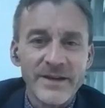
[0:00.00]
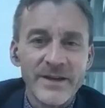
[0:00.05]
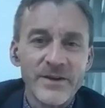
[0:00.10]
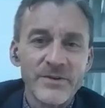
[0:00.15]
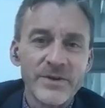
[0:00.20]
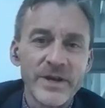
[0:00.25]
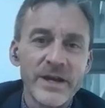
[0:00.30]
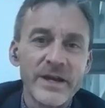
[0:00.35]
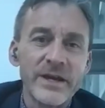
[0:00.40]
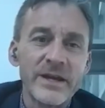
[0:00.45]

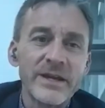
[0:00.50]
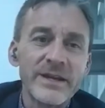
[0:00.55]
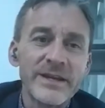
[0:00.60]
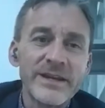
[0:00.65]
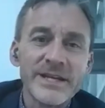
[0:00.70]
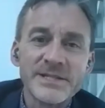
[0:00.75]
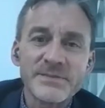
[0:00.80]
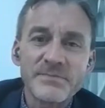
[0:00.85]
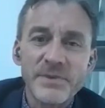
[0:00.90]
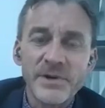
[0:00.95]
Okay.
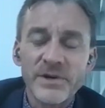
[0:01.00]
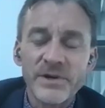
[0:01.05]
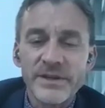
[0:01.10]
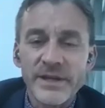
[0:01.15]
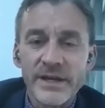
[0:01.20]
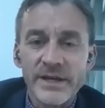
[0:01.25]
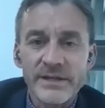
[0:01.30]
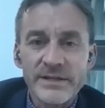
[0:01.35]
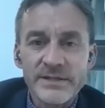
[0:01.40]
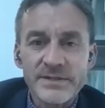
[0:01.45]
Yes, Barry,
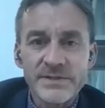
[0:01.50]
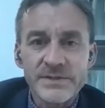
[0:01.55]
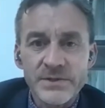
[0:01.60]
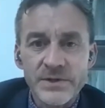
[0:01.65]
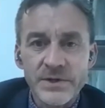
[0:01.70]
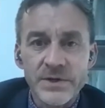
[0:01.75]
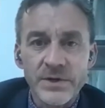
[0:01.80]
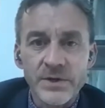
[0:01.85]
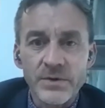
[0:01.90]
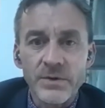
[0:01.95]
that is
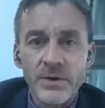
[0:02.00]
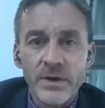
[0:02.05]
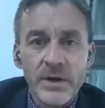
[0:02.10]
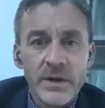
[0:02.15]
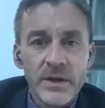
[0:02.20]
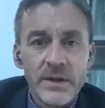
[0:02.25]
true.